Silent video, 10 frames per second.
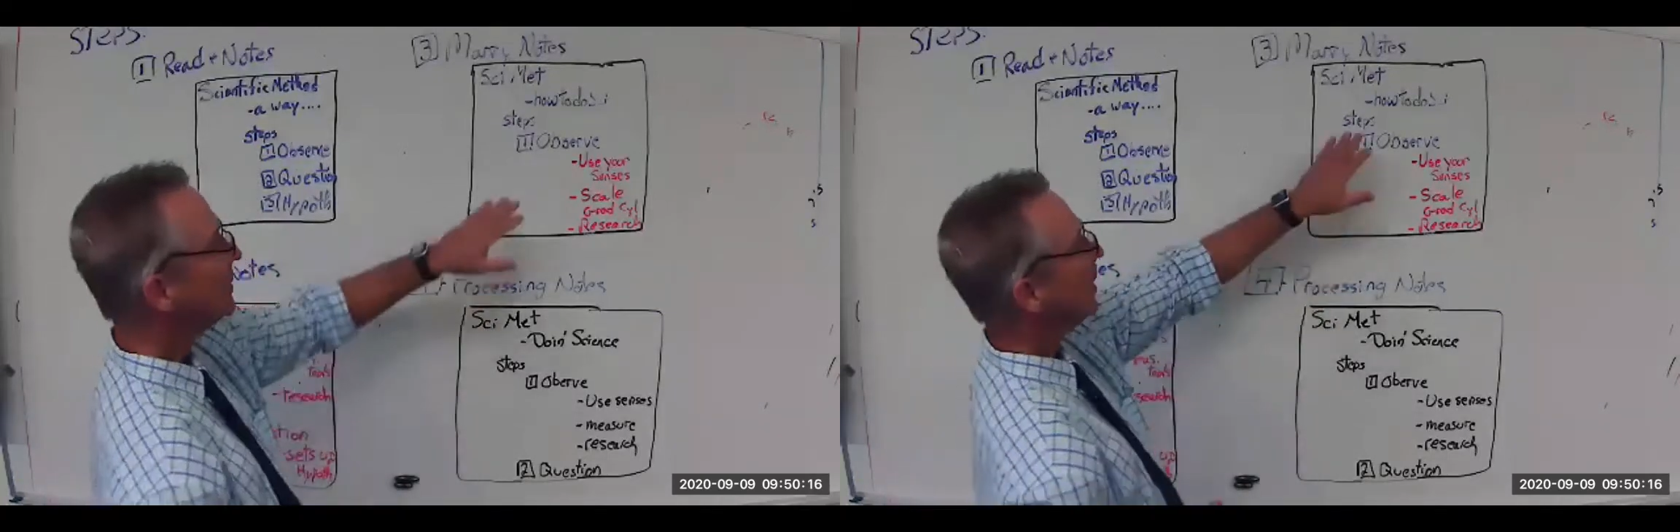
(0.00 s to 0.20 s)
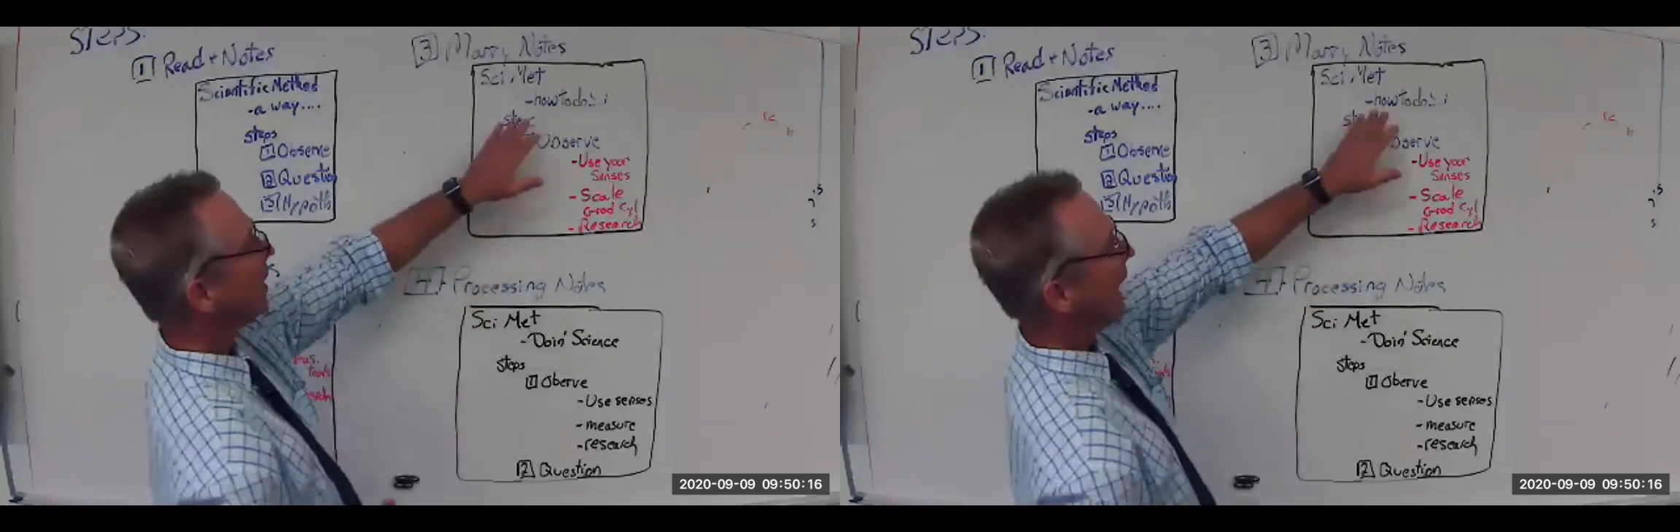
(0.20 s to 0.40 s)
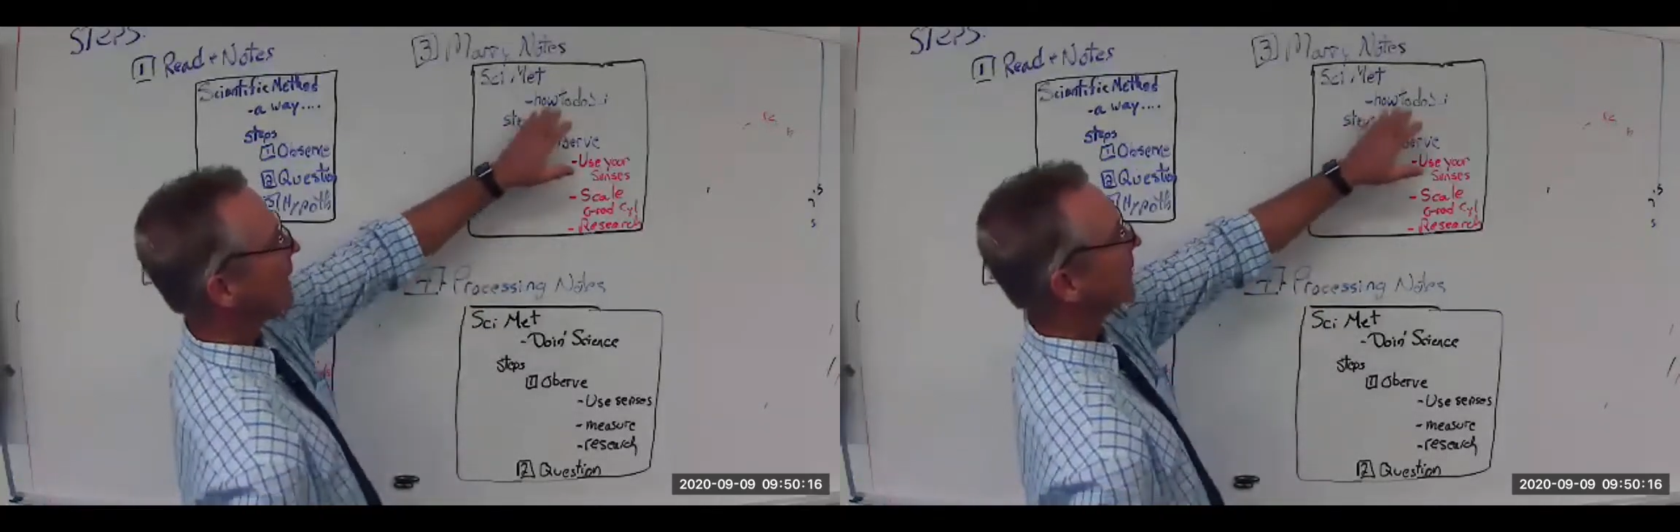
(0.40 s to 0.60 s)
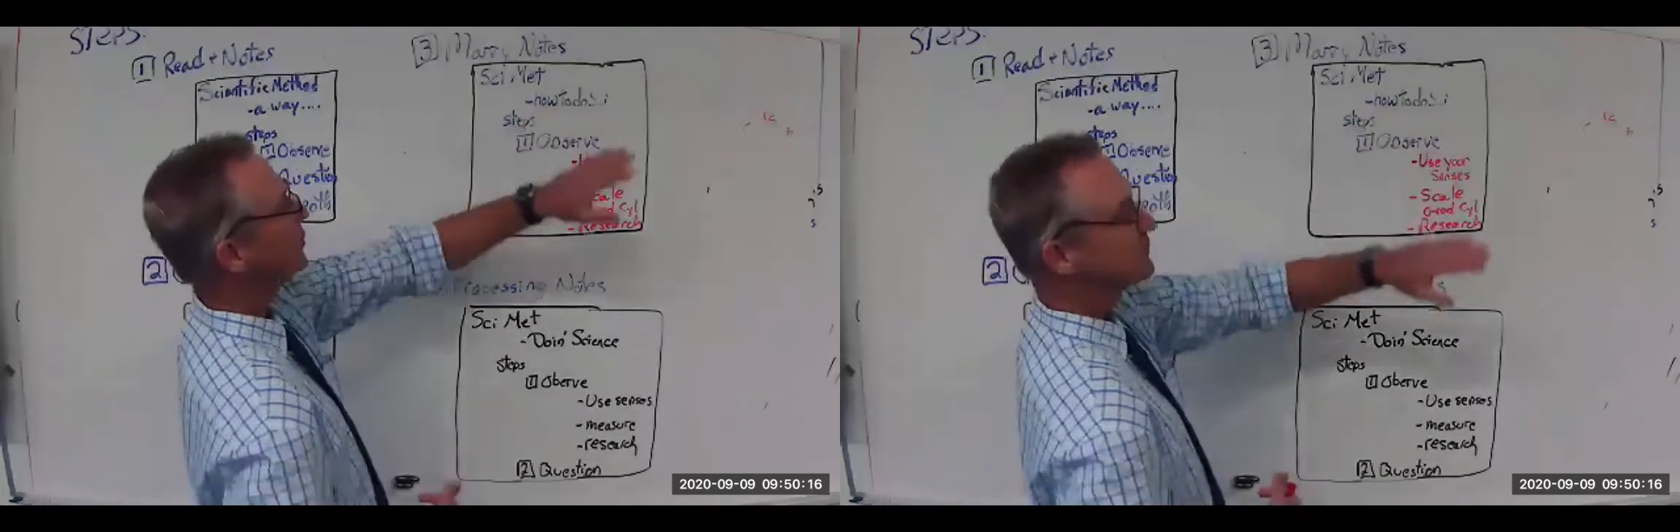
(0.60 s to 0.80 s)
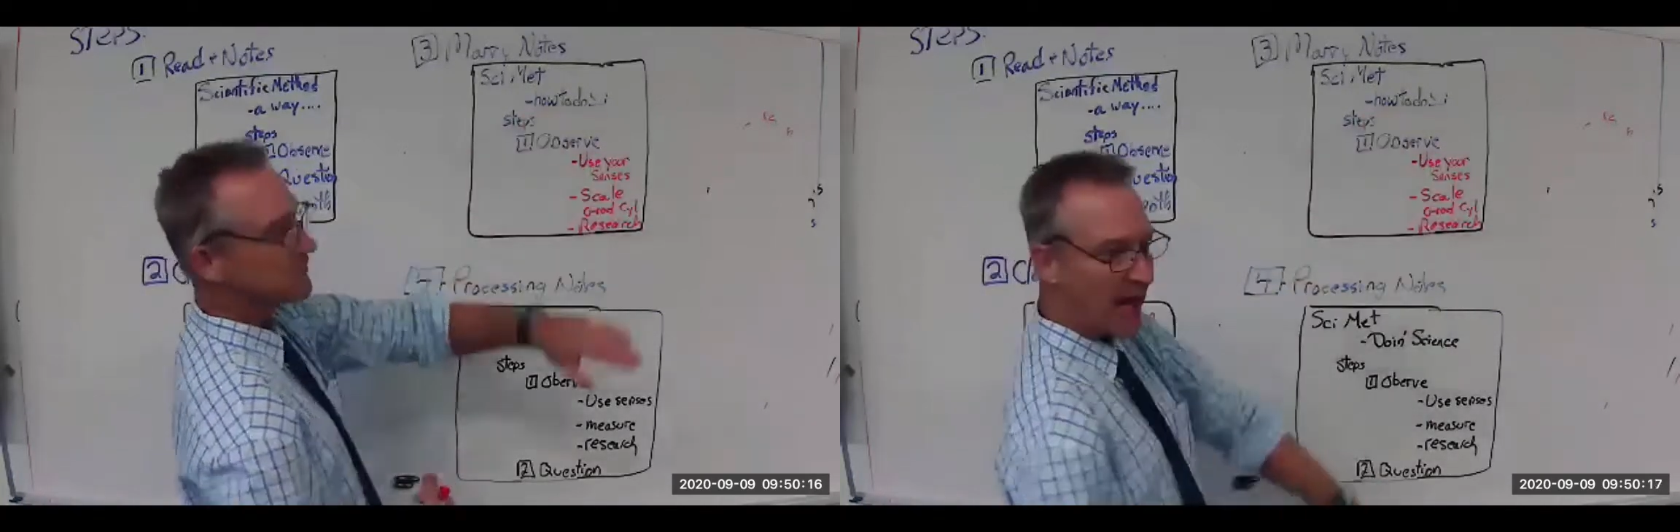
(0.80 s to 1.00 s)
How to do
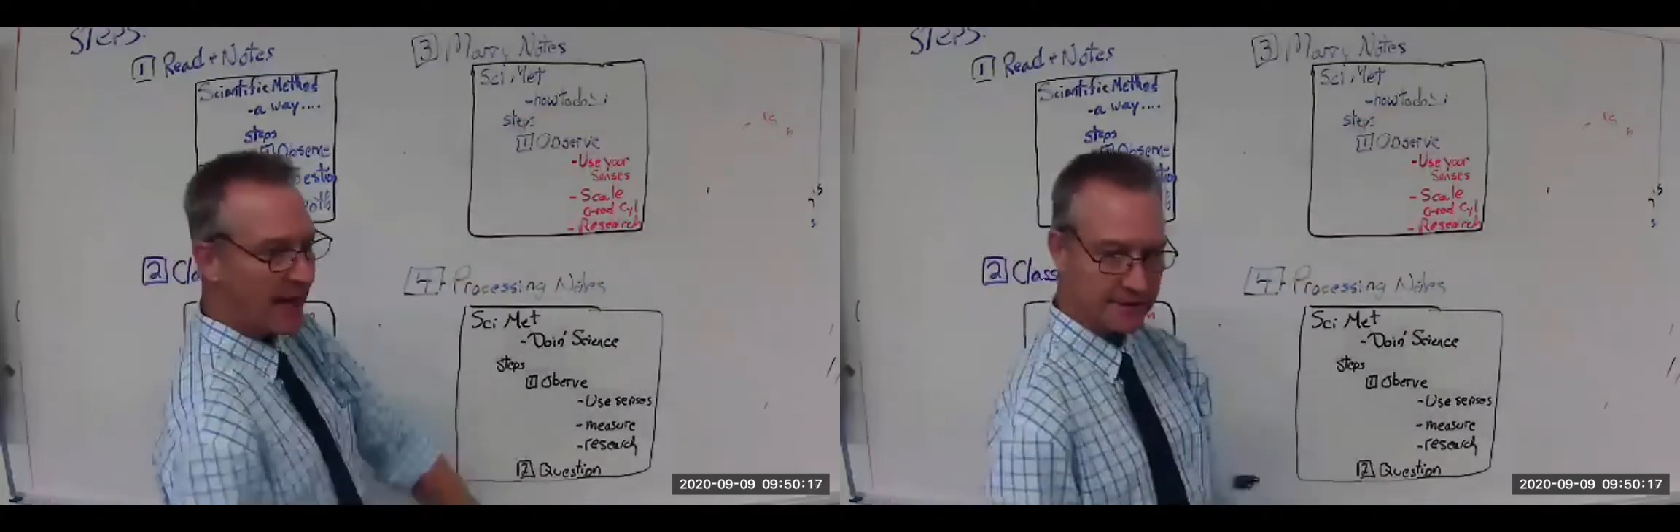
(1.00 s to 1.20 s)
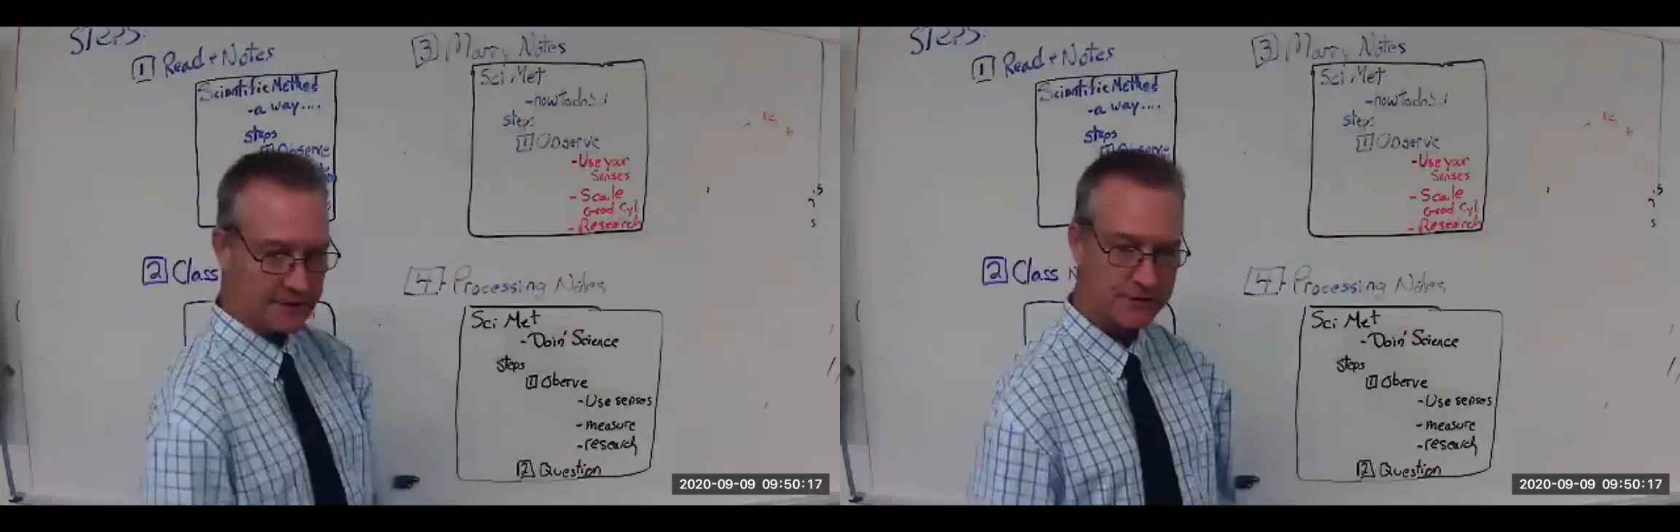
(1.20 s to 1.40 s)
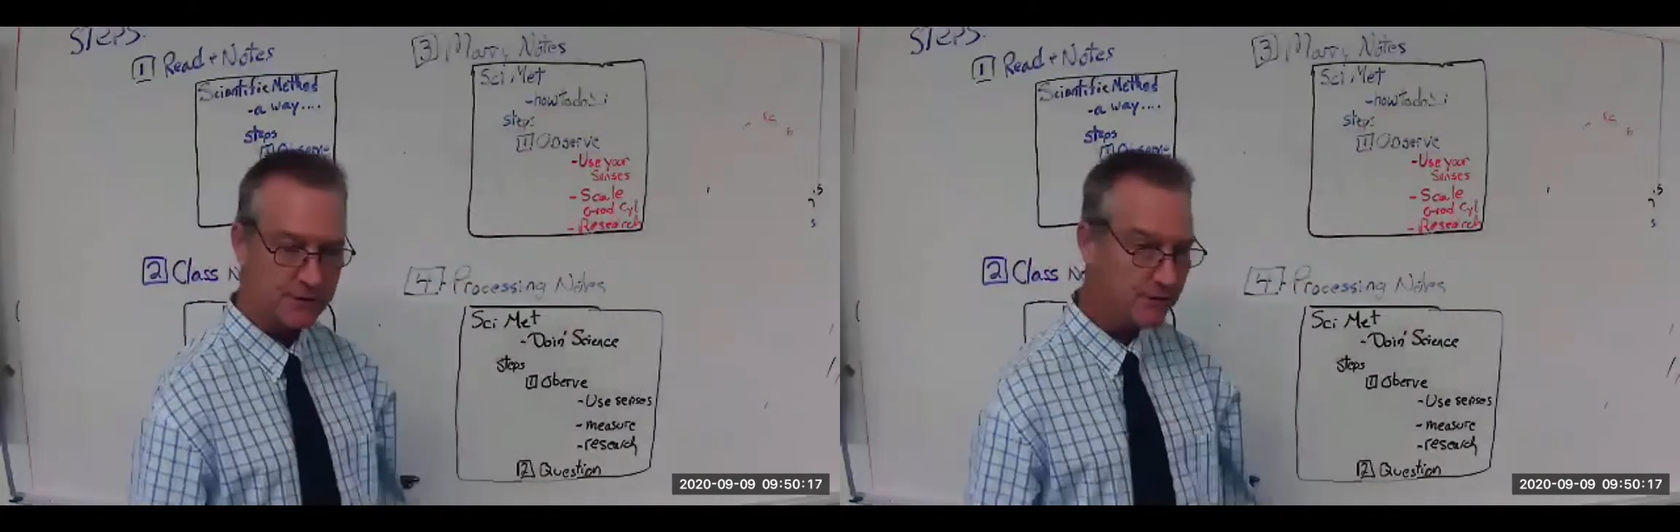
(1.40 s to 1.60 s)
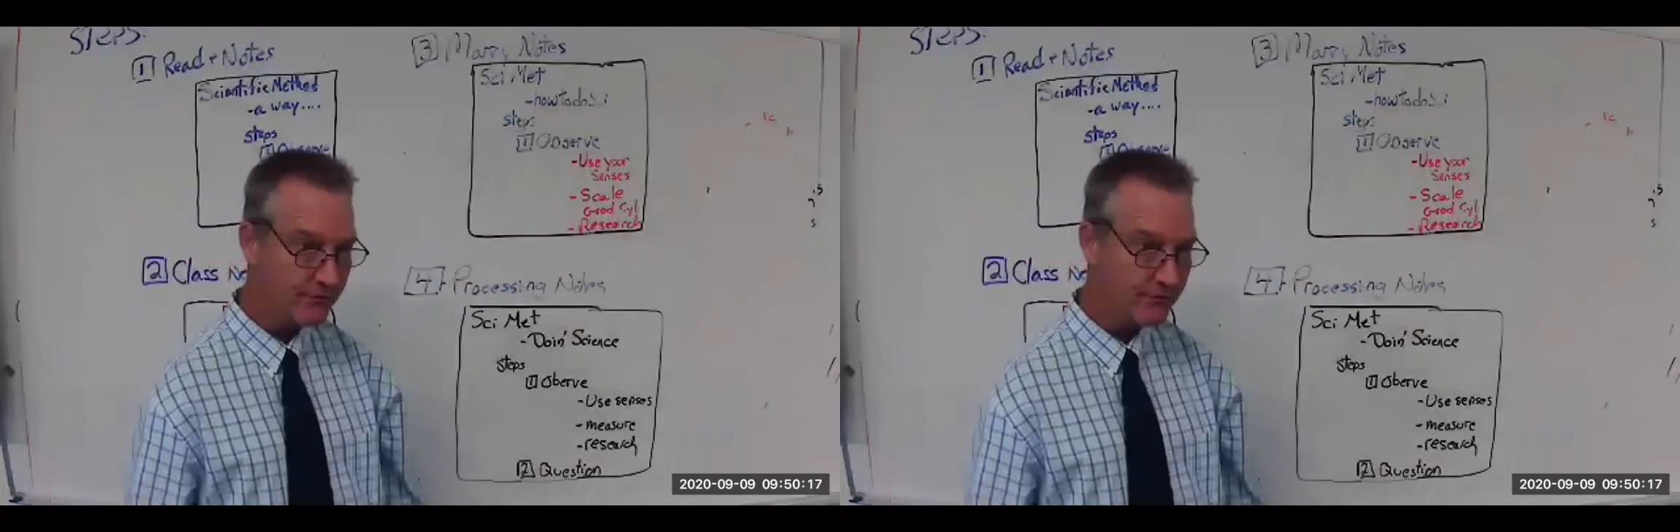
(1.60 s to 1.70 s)
science.